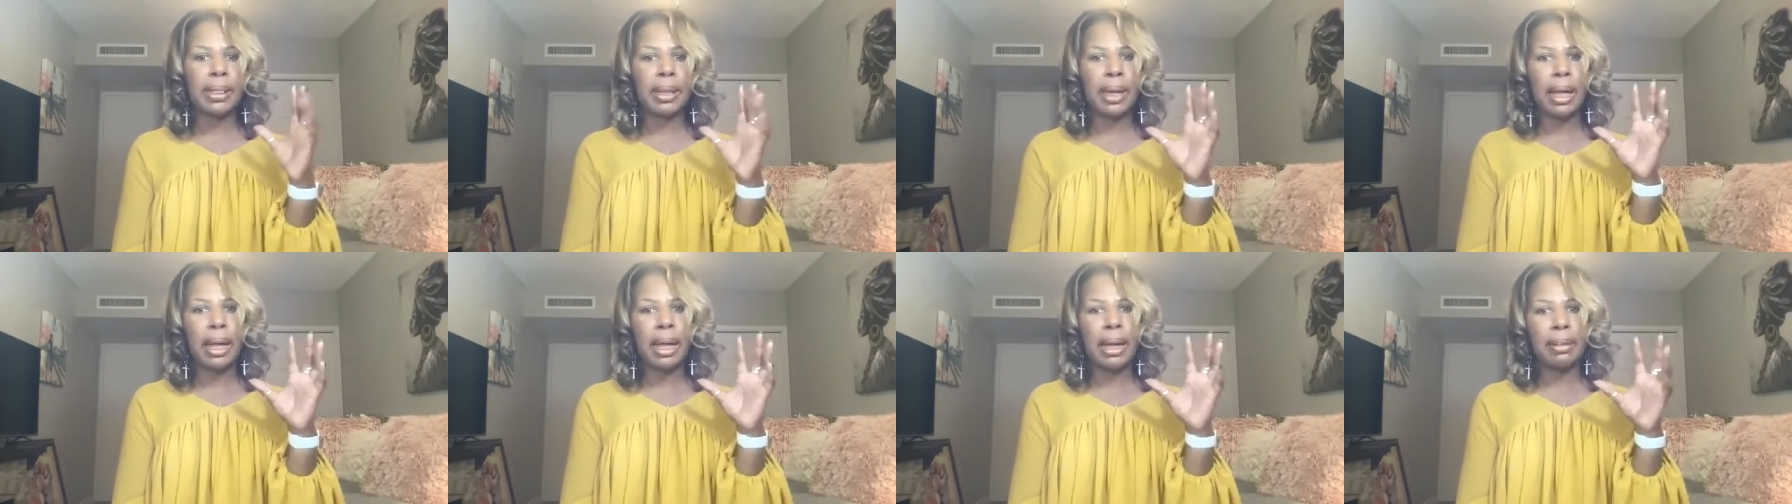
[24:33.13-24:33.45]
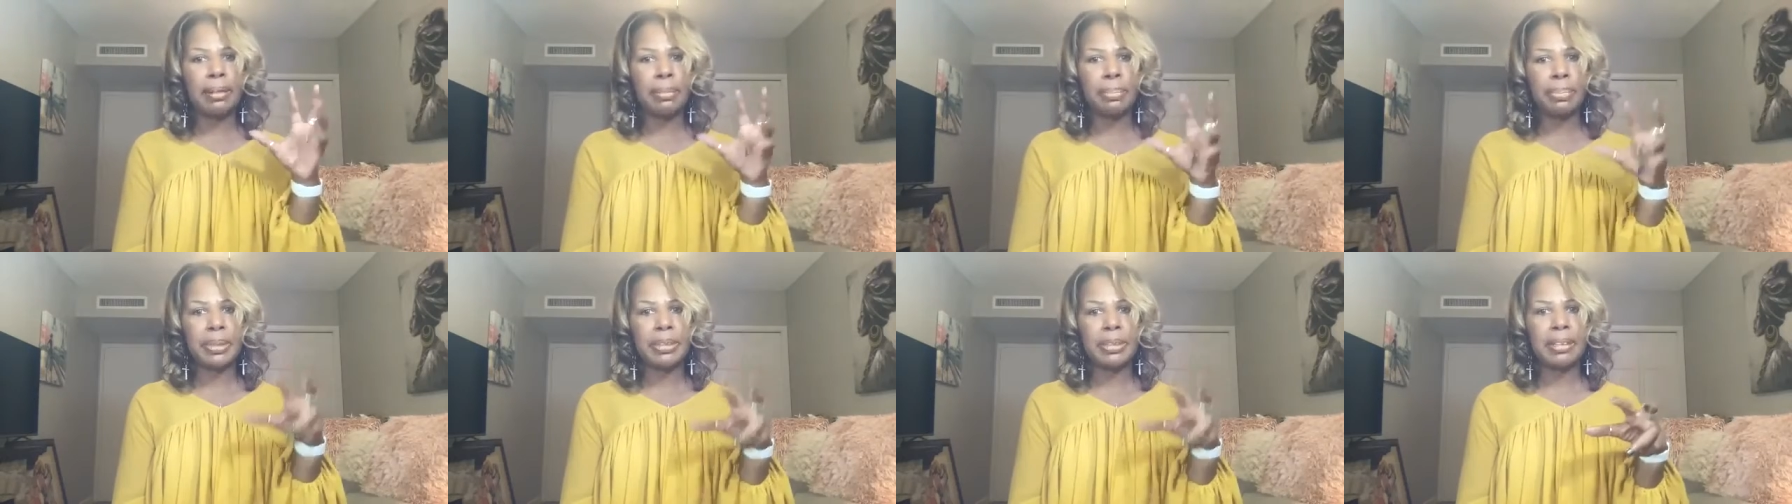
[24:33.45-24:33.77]
the
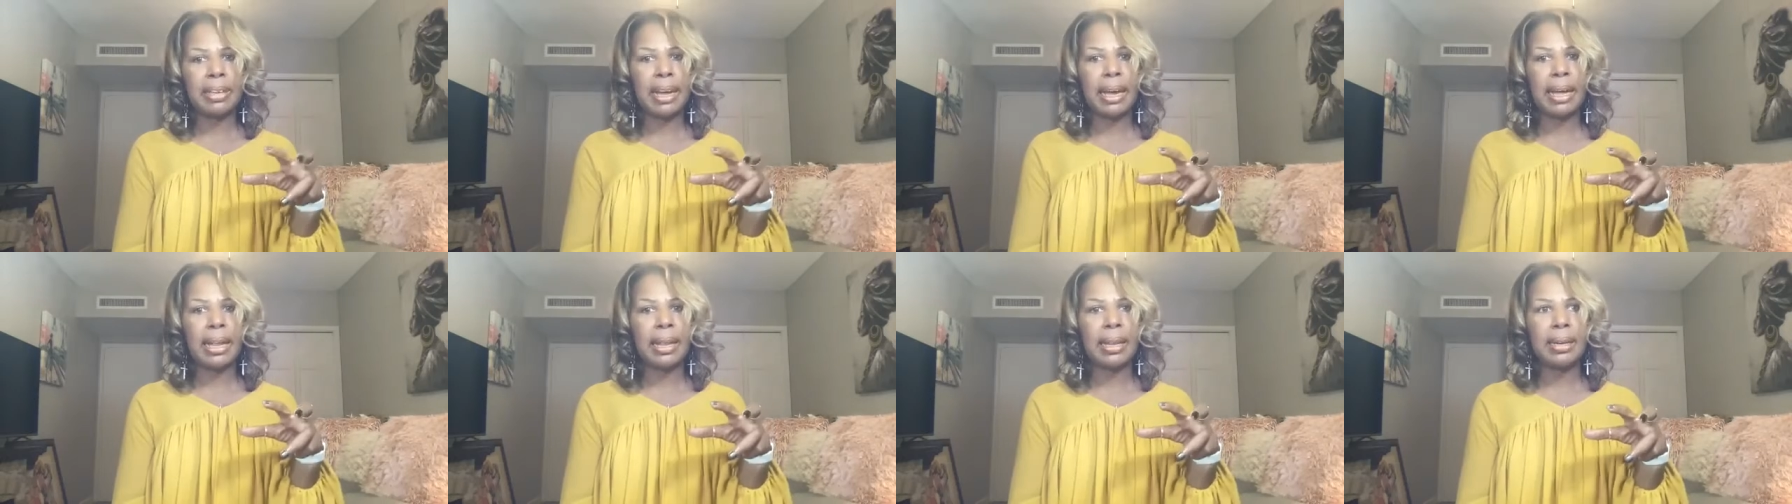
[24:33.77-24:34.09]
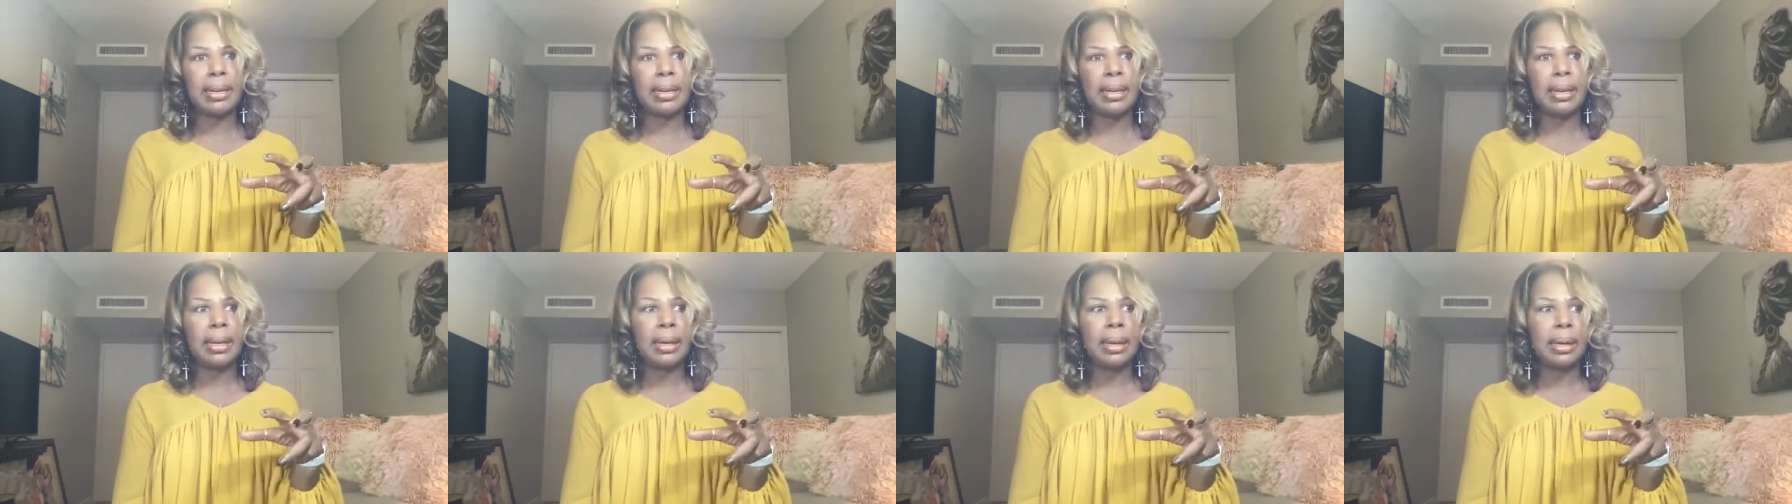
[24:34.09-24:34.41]

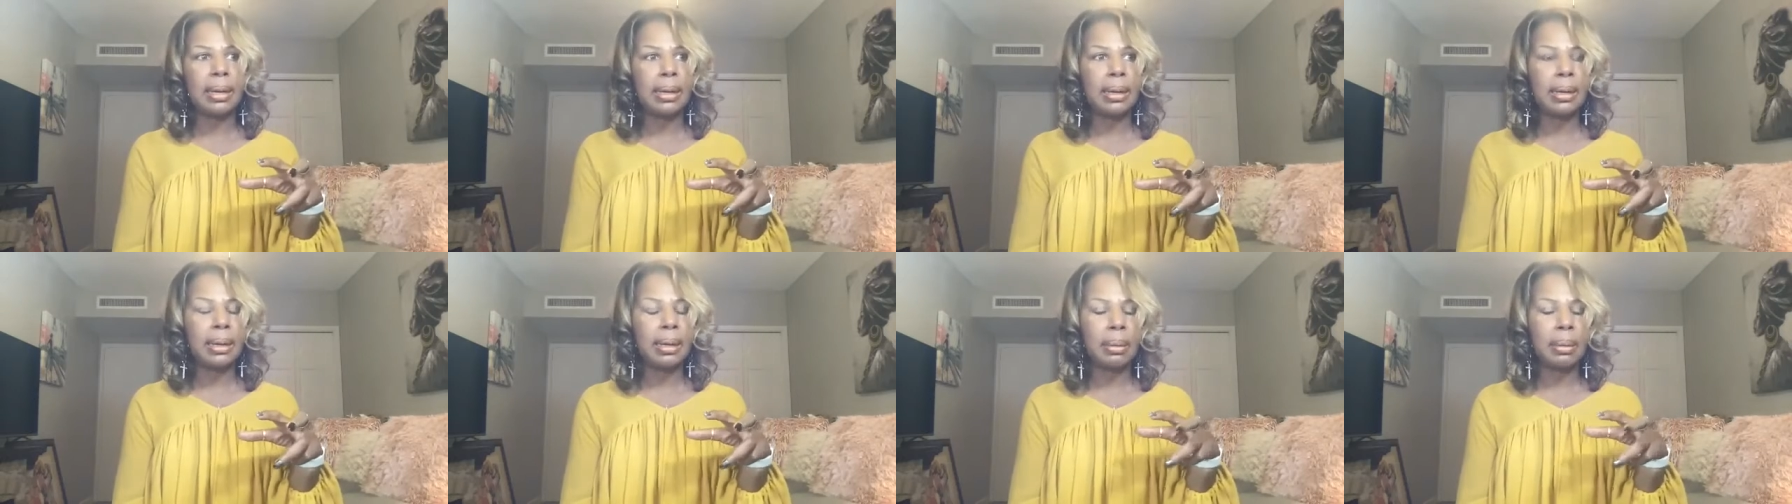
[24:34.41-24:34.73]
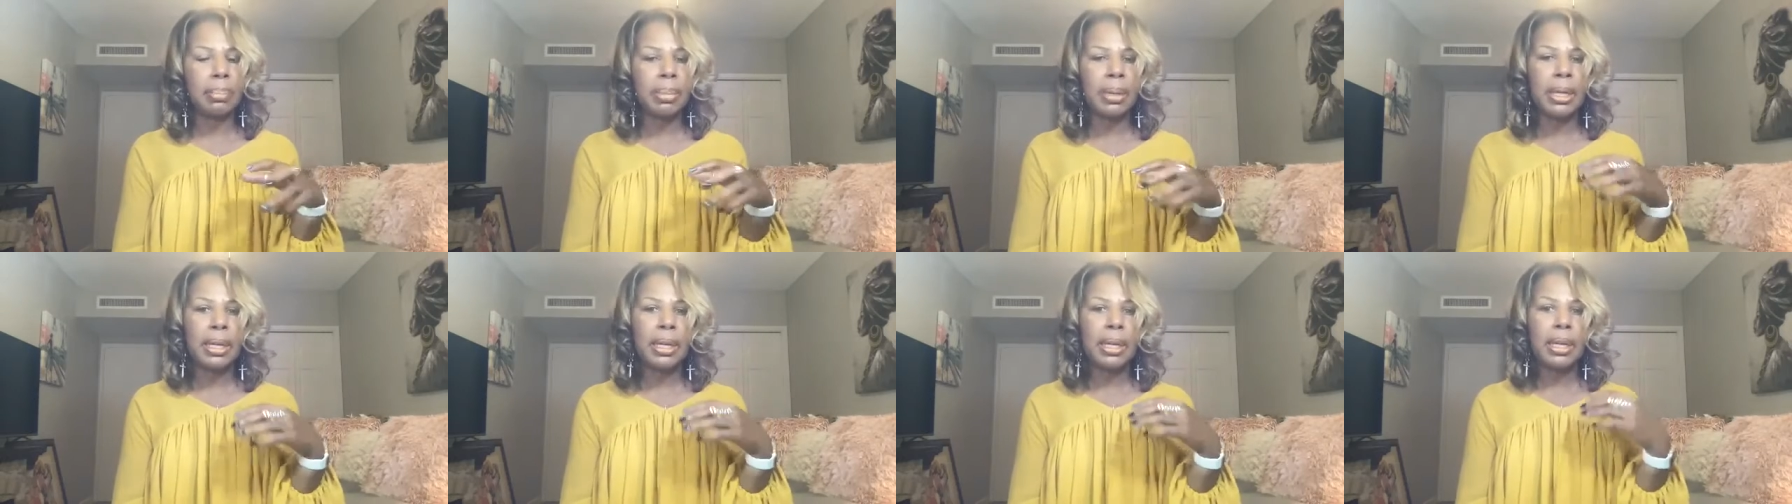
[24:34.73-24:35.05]
hospitality
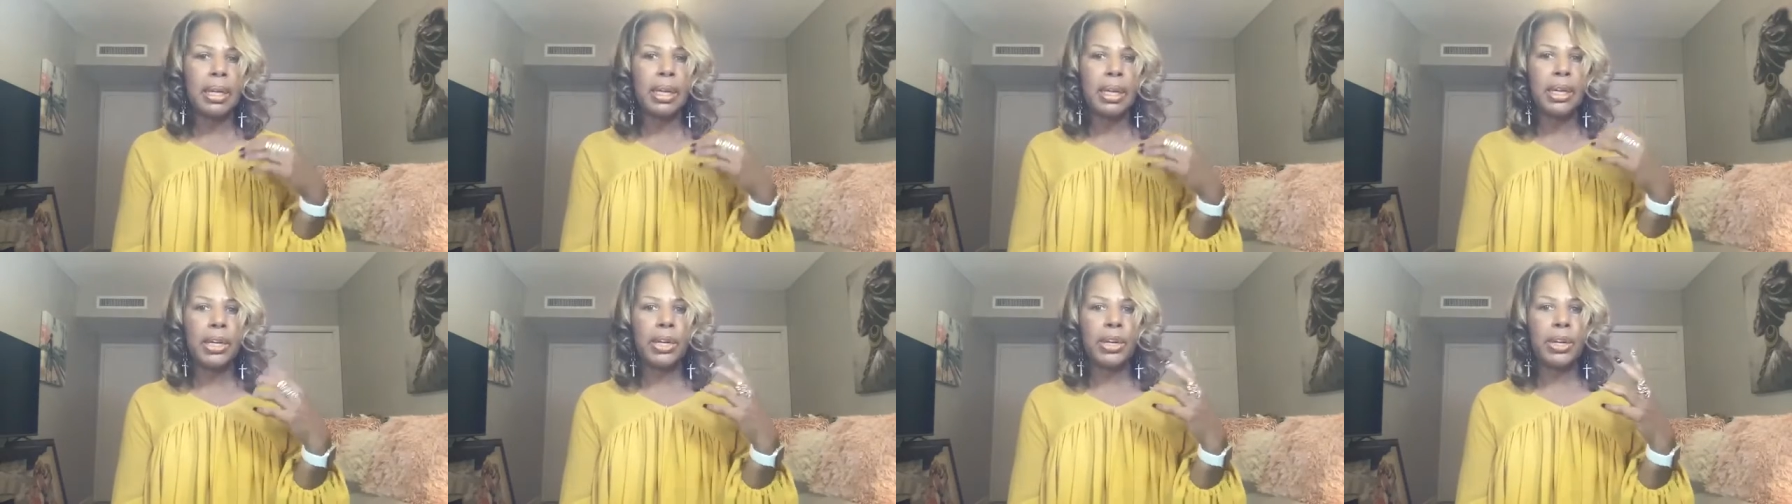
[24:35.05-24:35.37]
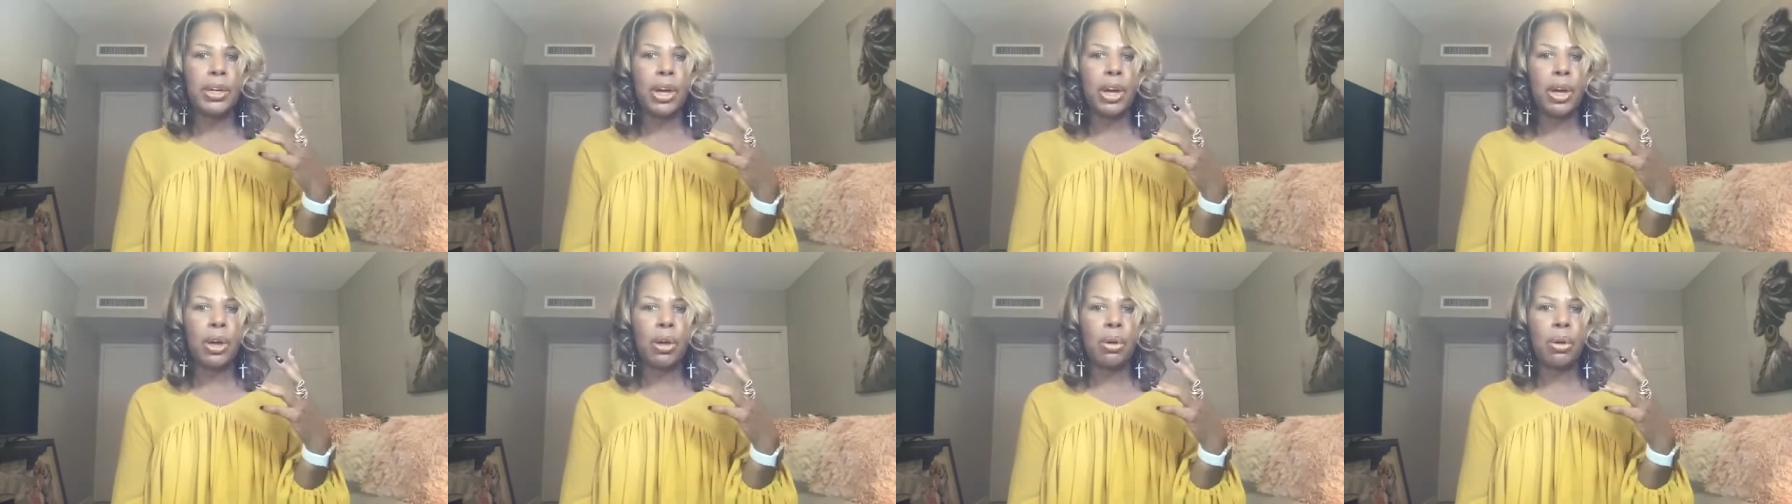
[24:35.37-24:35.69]
hub, do
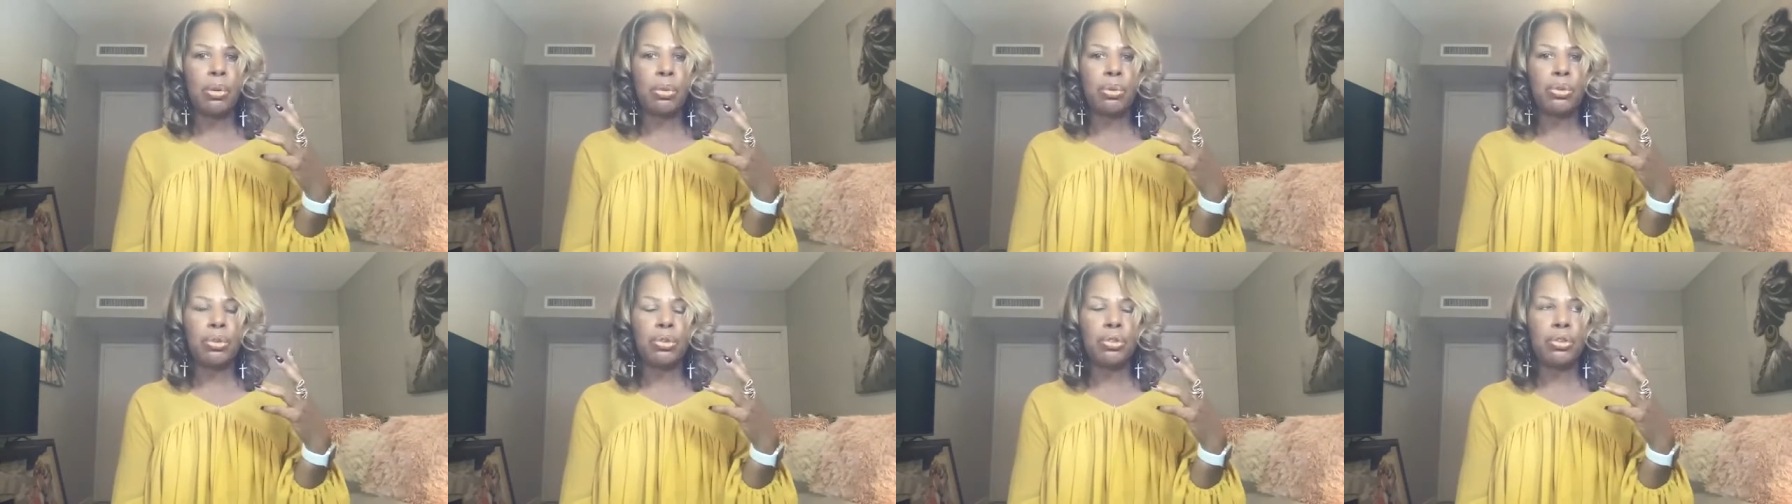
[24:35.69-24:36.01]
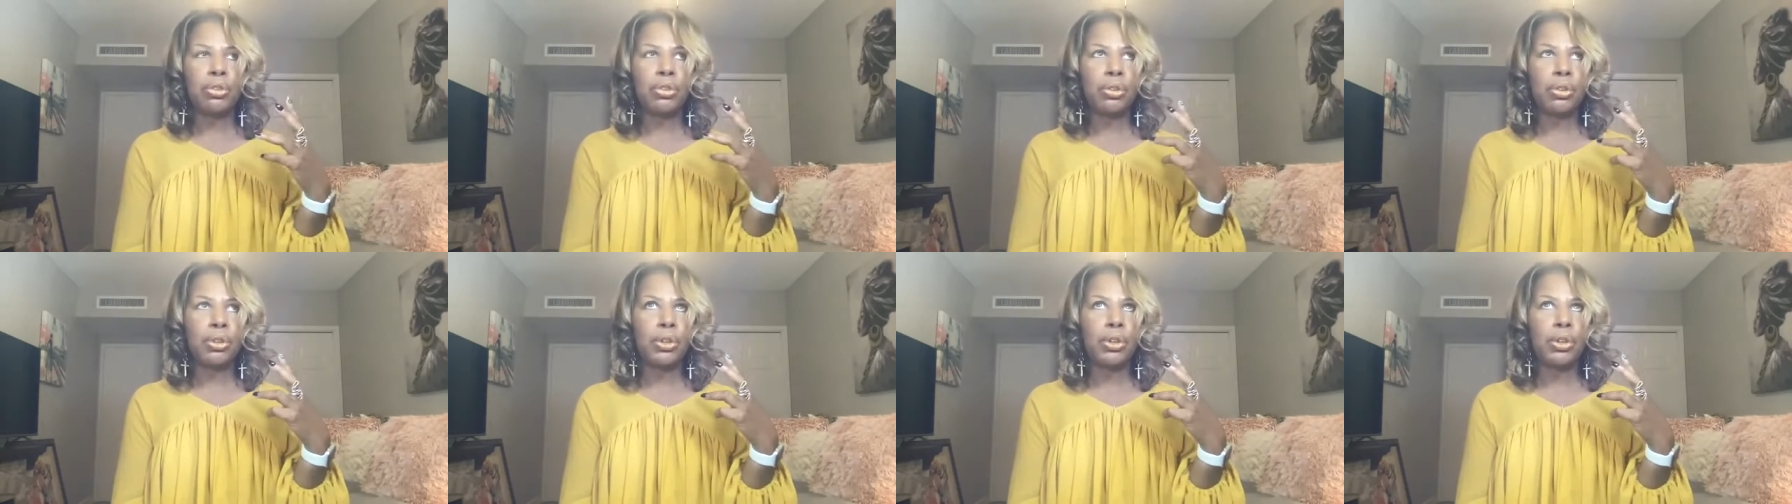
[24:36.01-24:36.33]

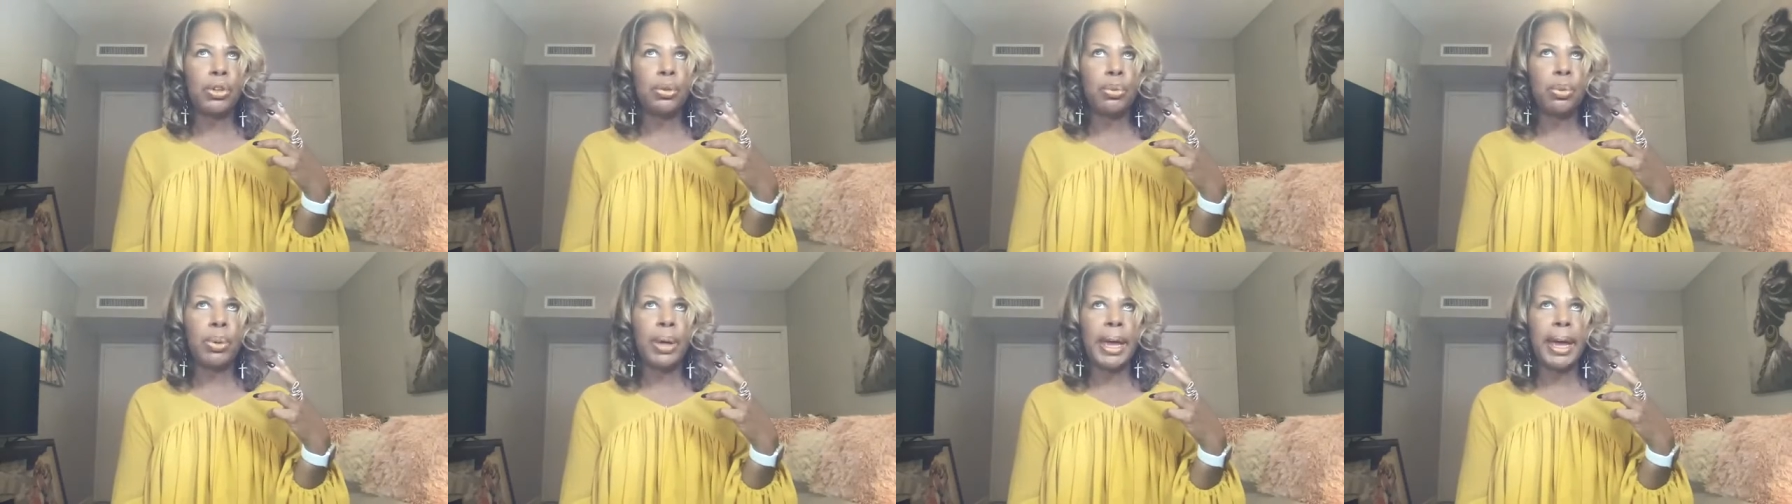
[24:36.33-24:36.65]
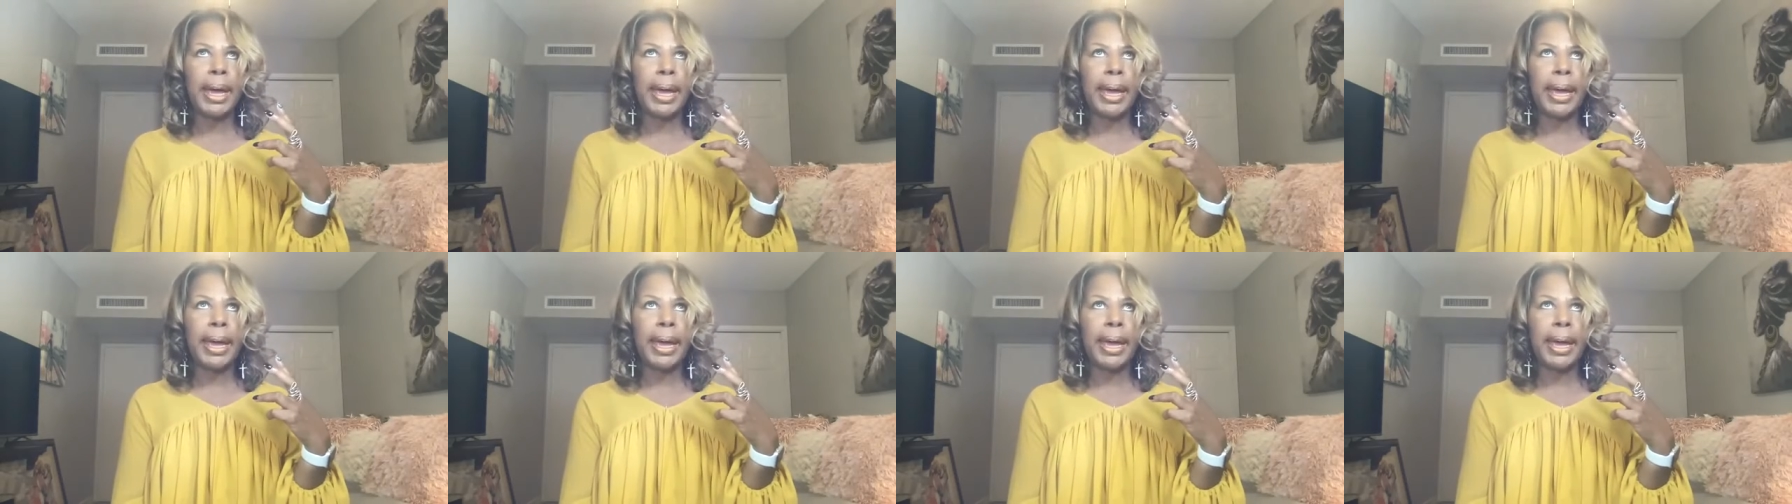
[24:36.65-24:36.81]
you